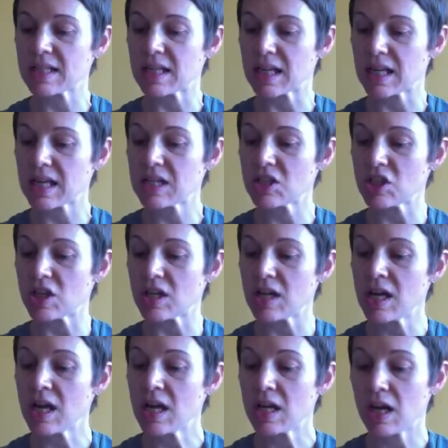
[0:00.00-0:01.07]
in the kitchen,
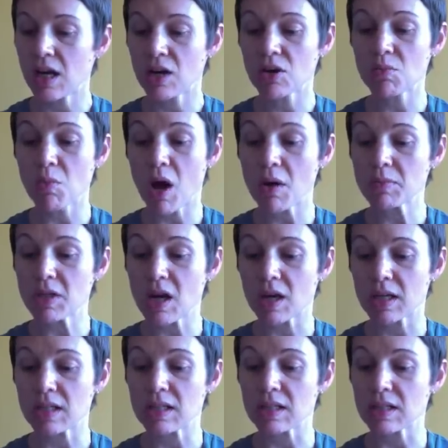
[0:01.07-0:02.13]
and I heard Mom
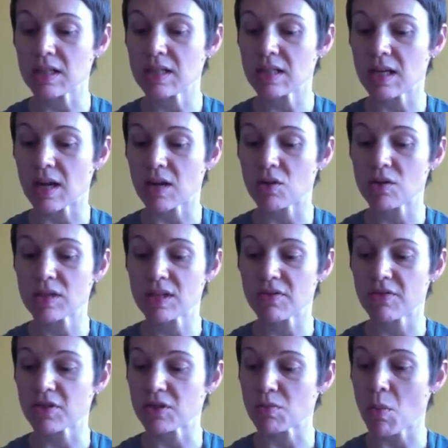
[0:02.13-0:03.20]
talking to Lisa,
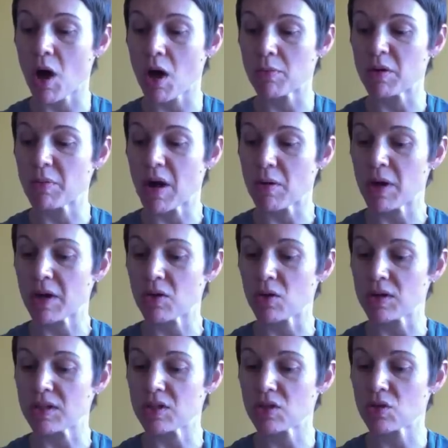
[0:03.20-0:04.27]
Christopher's mom, about my
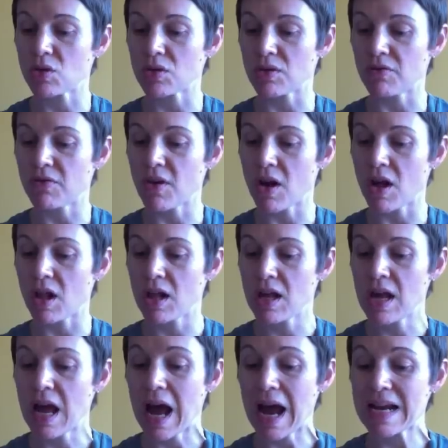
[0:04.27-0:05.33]
going to school in the fall.
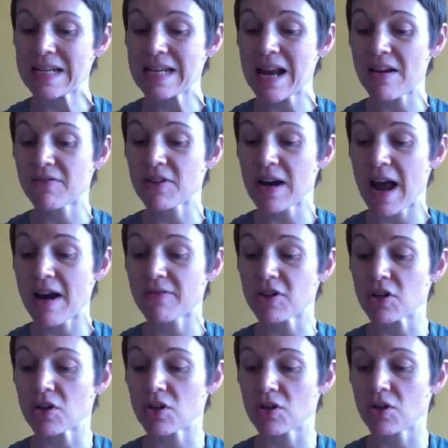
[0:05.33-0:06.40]
I'd never,
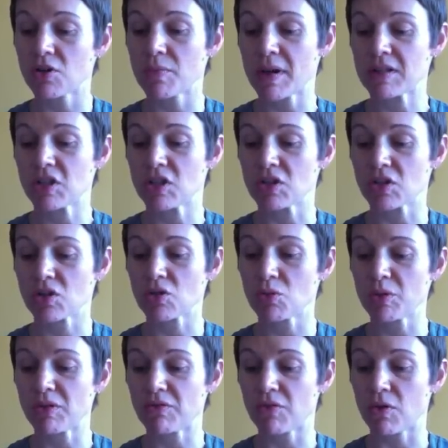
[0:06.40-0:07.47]
ever heard her mention school
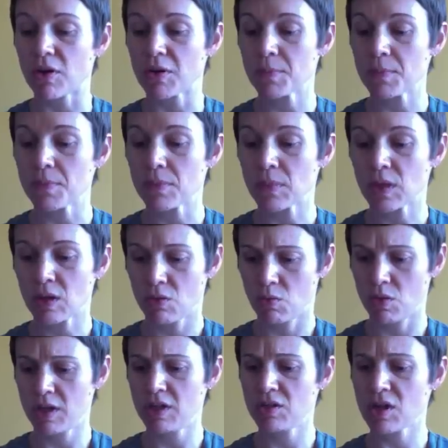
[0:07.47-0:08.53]
before.
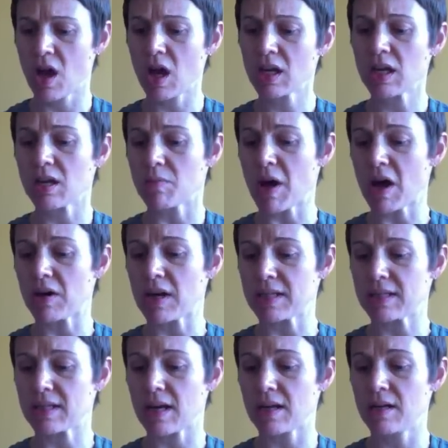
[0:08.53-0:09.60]
"What are you talking about?" I
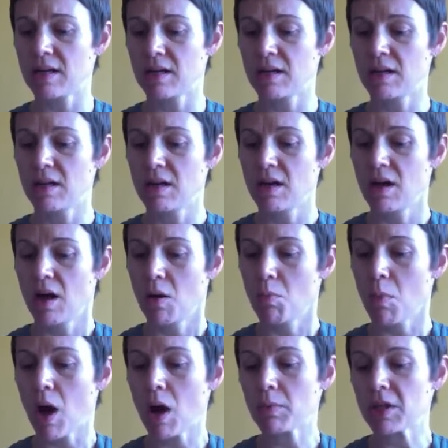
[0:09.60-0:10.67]
said.
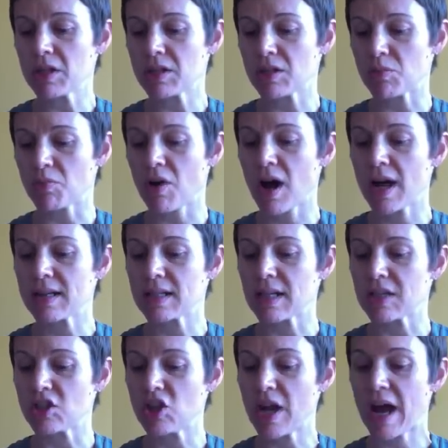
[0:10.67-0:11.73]
Mom looked surprised,
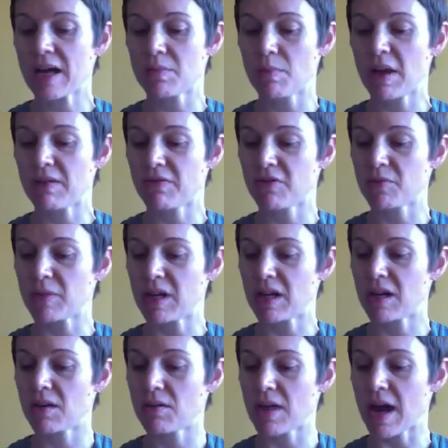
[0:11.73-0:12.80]
like she hadn't meant for me to
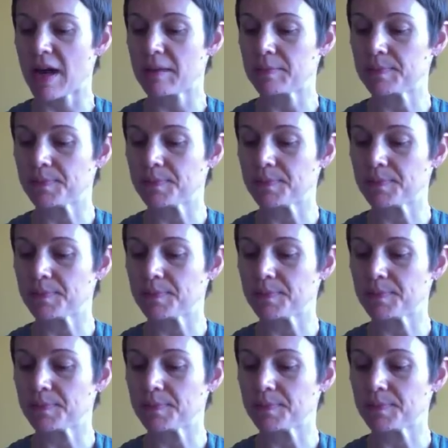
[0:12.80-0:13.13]
hear that.